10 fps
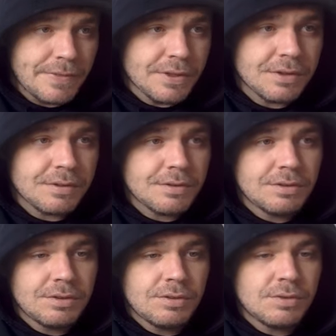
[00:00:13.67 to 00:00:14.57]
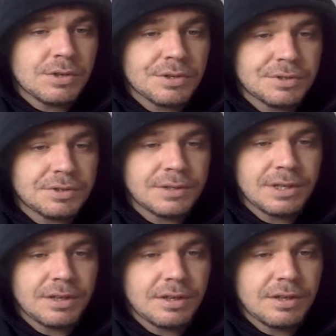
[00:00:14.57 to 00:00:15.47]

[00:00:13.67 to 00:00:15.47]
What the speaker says: that you constantly